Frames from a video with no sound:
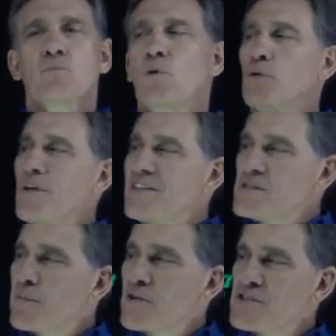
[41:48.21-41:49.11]
with what this
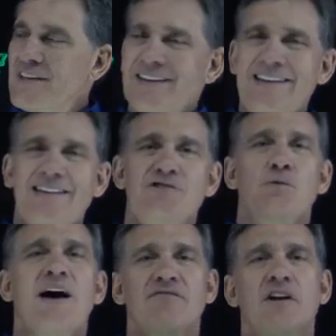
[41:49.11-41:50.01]
person needs to
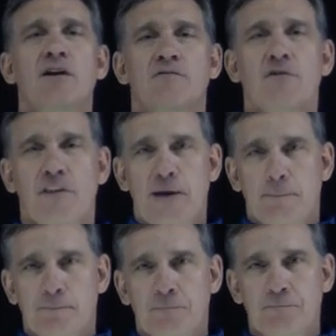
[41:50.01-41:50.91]
have done for
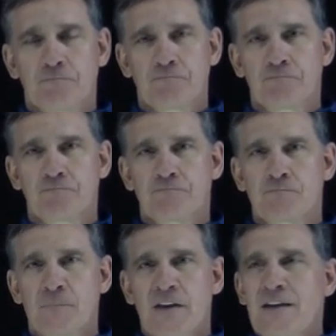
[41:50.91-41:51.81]
them.
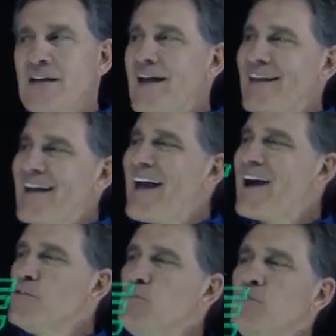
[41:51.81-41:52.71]
And
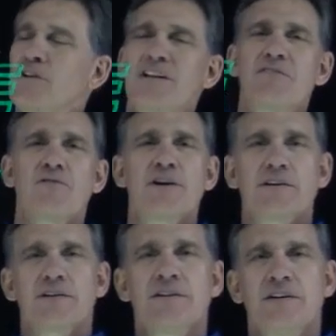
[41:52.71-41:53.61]
how you deliver
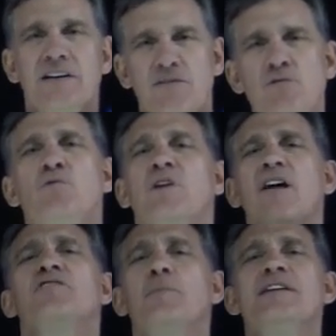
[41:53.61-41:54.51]
it, if you
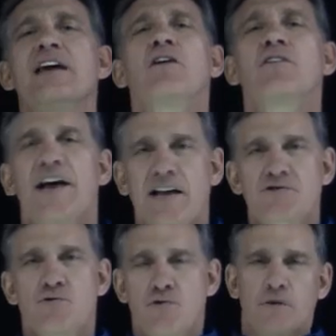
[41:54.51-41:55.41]
love to be yelled at
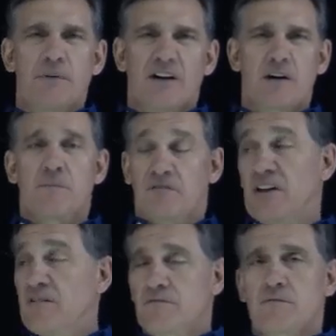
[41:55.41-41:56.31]
so you can become, if
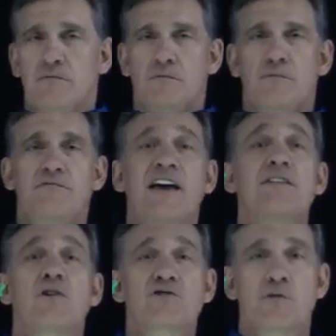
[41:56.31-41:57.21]
that fake
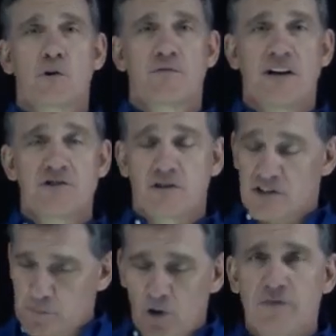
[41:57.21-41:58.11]
version of motivation
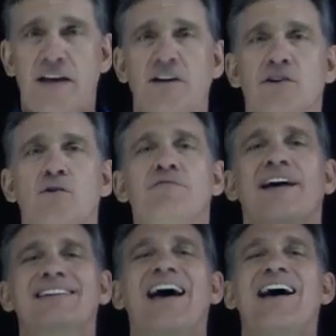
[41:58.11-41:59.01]
is motivating to you,
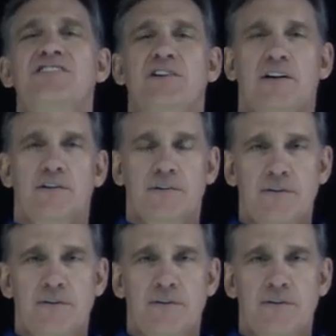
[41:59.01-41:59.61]
fantastic.